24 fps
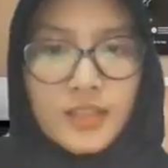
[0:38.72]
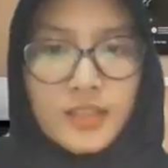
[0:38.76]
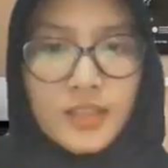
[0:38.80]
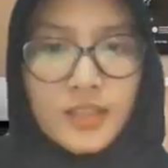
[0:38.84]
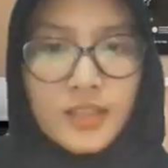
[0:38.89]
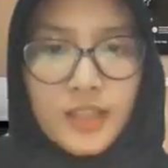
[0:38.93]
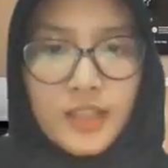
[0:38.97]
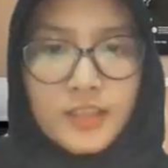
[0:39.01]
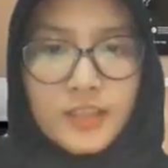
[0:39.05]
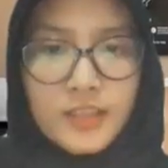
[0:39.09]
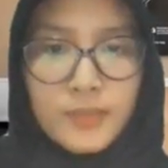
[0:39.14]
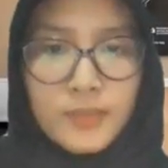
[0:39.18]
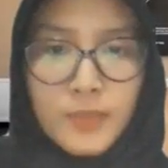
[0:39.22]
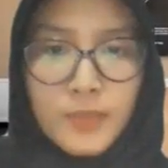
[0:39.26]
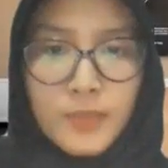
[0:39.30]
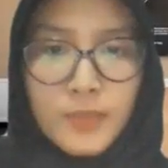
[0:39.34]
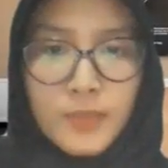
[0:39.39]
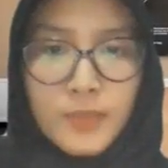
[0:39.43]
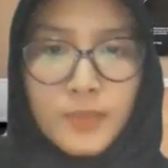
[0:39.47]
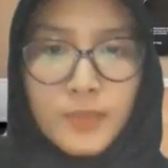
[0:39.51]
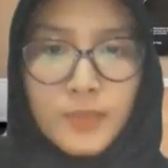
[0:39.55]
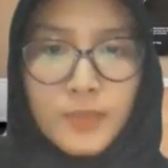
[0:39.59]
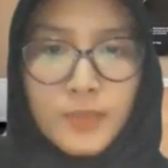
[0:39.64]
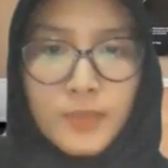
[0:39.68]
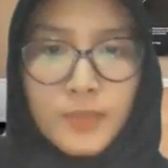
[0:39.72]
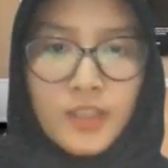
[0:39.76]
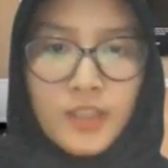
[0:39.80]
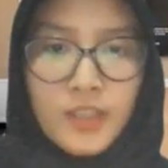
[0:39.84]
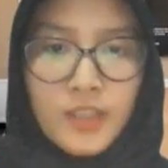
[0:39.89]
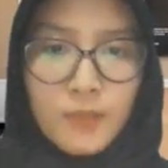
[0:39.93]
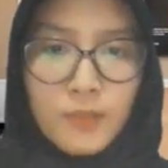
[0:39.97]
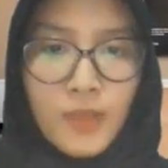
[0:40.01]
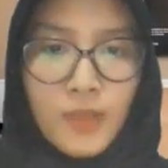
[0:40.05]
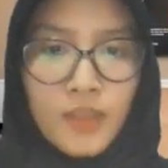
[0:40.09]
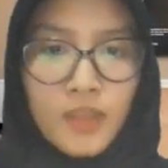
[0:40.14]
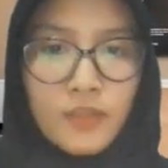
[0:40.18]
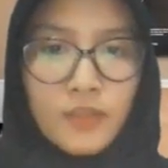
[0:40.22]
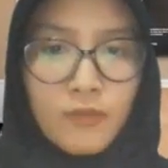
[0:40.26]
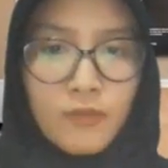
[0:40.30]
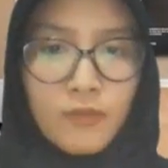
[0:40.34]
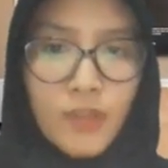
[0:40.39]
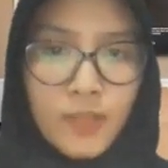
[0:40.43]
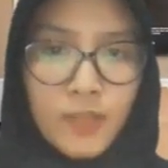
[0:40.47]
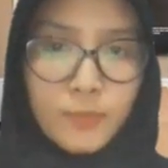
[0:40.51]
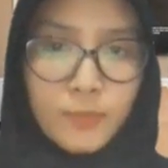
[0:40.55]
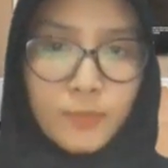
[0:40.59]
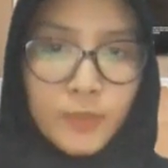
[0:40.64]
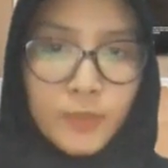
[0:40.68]
it's me. You met the right
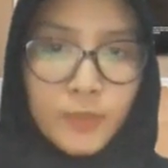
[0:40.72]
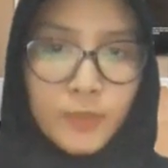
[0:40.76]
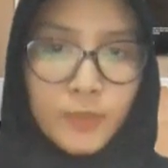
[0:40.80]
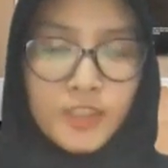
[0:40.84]
person.